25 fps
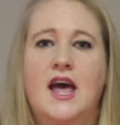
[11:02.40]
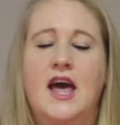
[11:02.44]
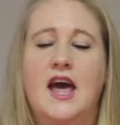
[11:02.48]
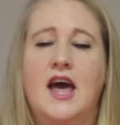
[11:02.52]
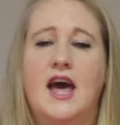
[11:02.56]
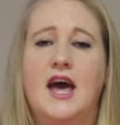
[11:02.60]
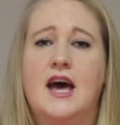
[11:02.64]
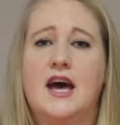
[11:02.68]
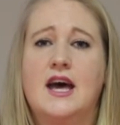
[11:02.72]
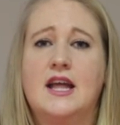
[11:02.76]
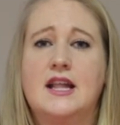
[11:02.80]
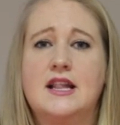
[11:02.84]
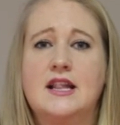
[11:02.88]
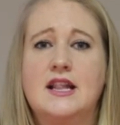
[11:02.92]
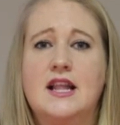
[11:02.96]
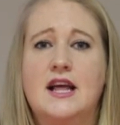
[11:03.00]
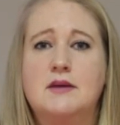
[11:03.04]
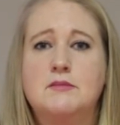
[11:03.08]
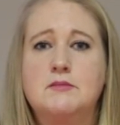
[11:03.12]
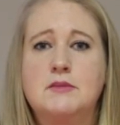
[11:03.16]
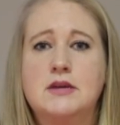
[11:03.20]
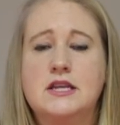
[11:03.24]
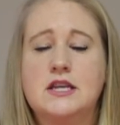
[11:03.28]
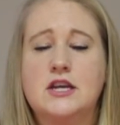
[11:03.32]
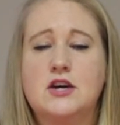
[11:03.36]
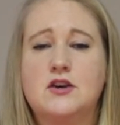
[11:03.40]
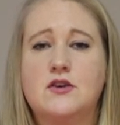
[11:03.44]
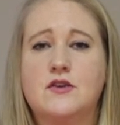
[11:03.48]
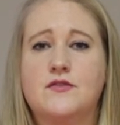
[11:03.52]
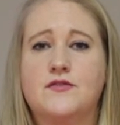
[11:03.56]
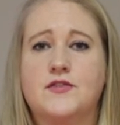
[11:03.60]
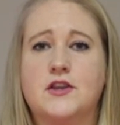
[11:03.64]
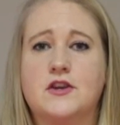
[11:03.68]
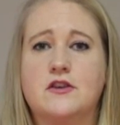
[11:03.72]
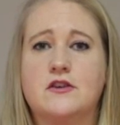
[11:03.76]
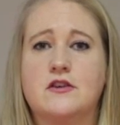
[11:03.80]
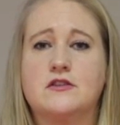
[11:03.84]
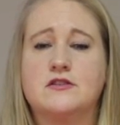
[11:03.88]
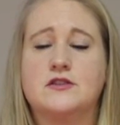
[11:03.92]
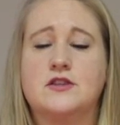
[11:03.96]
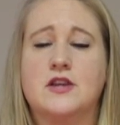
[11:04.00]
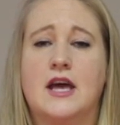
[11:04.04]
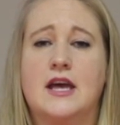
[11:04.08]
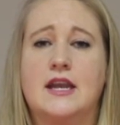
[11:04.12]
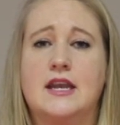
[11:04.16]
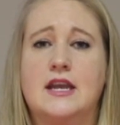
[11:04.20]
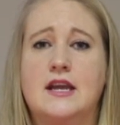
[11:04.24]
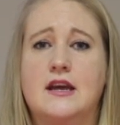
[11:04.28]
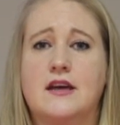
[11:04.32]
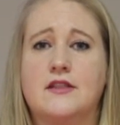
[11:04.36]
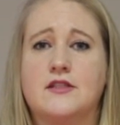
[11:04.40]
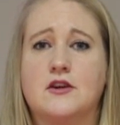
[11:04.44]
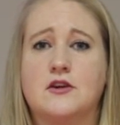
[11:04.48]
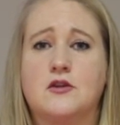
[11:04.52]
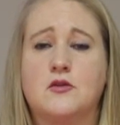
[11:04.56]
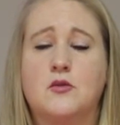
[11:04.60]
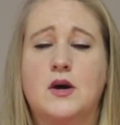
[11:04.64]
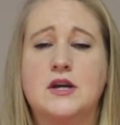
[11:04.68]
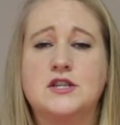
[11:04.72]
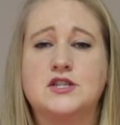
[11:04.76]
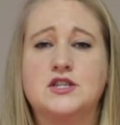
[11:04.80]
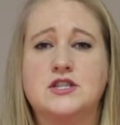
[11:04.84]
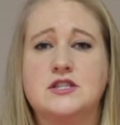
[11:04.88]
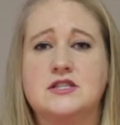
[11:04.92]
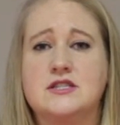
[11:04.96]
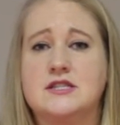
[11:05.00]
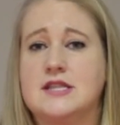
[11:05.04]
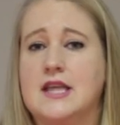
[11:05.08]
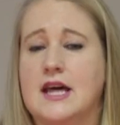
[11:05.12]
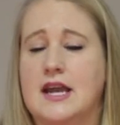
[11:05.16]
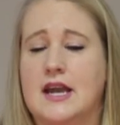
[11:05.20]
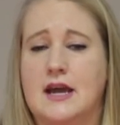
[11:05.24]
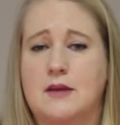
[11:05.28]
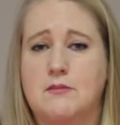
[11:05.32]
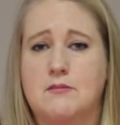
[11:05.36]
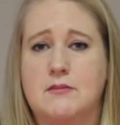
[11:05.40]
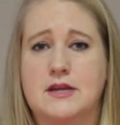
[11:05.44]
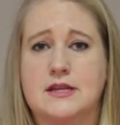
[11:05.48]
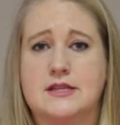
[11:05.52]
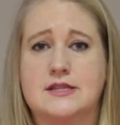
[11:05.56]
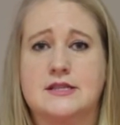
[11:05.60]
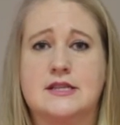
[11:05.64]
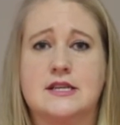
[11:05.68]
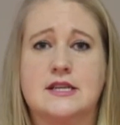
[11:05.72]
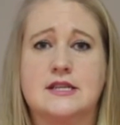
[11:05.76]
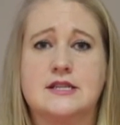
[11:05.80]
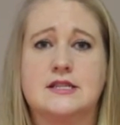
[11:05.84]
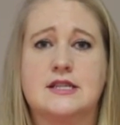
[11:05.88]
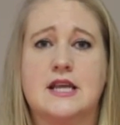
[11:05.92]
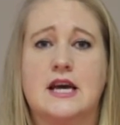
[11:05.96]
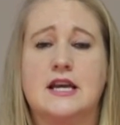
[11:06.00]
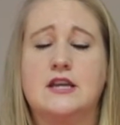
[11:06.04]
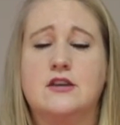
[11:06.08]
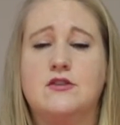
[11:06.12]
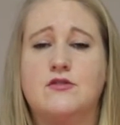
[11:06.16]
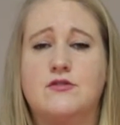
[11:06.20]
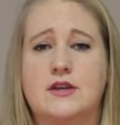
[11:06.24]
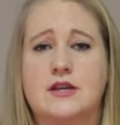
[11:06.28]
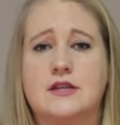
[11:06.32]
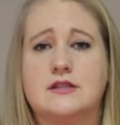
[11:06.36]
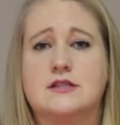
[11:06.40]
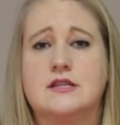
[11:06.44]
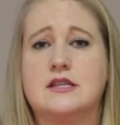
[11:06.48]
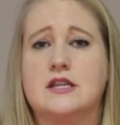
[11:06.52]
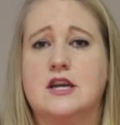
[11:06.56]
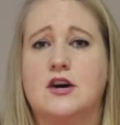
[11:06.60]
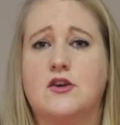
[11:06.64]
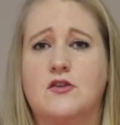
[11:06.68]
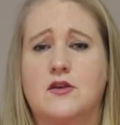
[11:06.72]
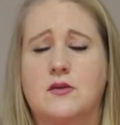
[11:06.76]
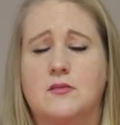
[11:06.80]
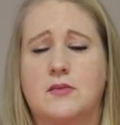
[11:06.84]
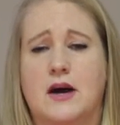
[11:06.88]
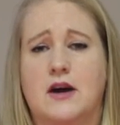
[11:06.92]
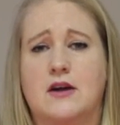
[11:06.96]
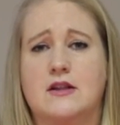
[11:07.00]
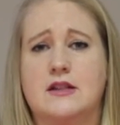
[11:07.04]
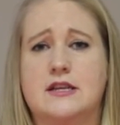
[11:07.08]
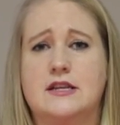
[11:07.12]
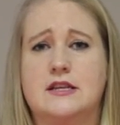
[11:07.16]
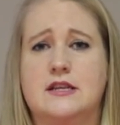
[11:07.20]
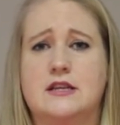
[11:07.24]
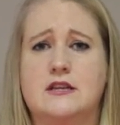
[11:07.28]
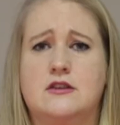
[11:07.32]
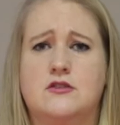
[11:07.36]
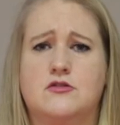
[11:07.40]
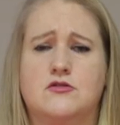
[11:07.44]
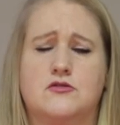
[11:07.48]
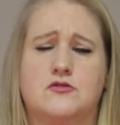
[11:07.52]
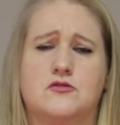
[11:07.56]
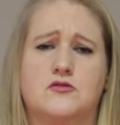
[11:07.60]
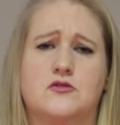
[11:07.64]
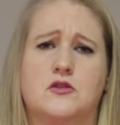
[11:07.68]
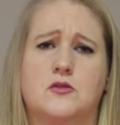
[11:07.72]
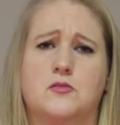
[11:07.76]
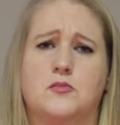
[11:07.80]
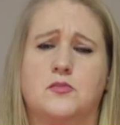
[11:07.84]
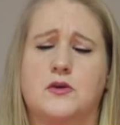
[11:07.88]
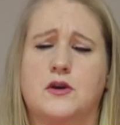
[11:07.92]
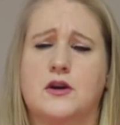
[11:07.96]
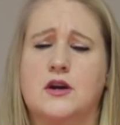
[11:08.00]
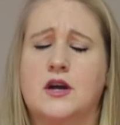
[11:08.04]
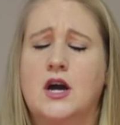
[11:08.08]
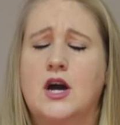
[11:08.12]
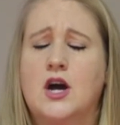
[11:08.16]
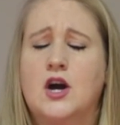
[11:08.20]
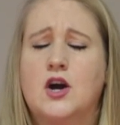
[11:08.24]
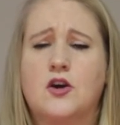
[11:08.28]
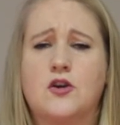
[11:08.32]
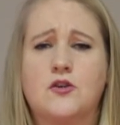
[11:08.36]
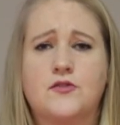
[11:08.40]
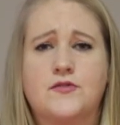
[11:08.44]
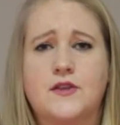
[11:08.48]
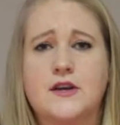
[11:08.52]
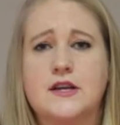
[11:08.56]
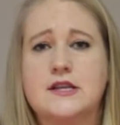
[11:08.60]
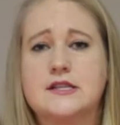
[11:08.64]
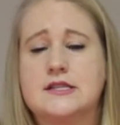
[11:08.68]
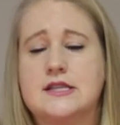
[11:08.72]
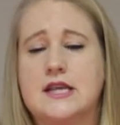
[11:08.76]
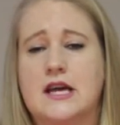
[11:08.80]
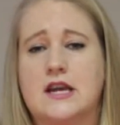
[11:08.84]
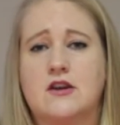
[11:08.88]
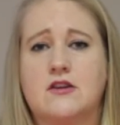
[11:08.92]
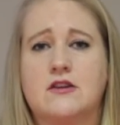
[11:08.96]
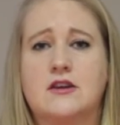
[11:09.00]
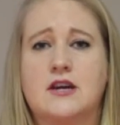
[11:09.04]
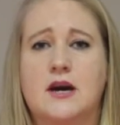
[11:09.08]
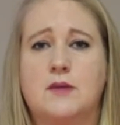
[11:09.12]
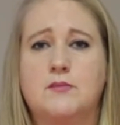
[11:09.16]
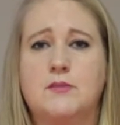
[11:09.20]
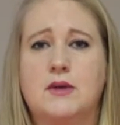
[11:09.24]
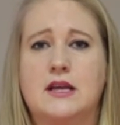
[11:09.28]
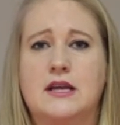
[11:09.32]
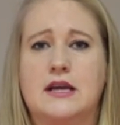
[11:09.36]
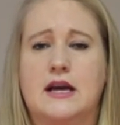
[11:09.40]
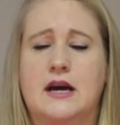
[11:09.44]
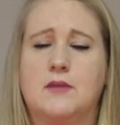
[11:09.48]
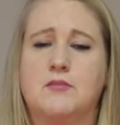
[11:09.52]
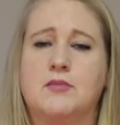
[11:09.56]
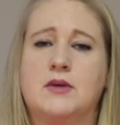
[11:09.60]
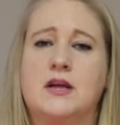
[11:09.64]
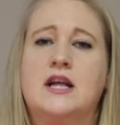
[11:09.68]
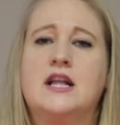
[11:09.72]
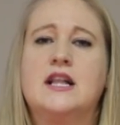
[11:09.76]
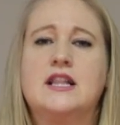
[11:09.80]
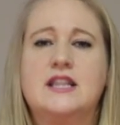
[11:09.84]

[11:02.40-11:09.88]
And let me know if there's any other questions that I missed, things that you need to know about leading your group or things that are coming up.